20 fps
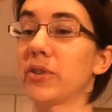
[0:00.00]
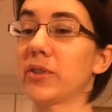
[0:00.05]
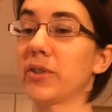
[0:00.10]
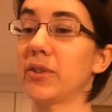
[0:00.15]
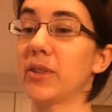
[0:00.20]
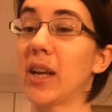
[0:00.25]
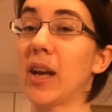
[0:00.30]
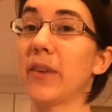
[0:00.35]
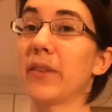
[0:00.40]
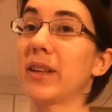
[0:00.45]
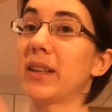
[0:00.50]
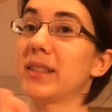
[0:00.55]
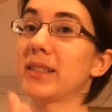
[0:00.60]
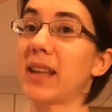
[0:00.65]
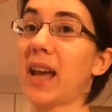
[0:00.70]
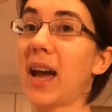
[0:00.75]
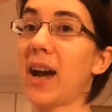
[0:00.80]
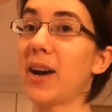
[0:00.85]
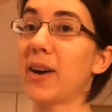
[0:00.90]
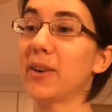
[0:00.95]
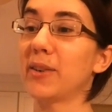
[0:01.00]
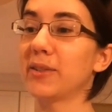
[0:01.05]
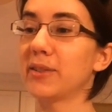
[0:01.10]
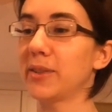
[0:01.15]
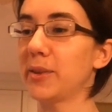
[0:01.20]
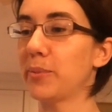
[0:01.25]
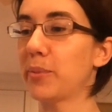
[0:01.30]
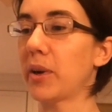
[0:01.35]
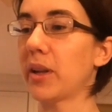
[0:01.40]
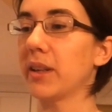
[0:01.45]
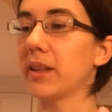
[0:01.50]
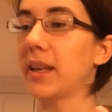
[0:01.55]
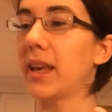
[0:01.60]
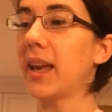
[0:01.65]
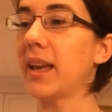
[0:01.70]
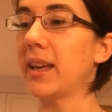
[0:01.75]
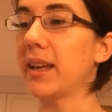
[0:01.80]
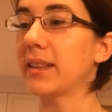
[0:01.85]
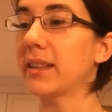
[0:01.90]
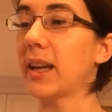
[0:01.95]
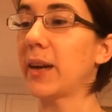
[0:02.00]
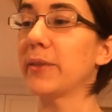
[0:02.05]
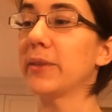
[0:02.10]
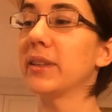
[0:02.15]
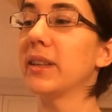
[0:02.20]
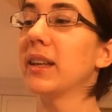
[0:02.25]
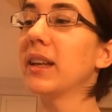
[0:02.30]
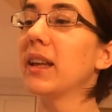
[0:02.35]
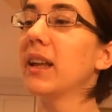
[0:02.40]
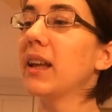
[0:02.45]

So now that it's out, you probably can't get that one.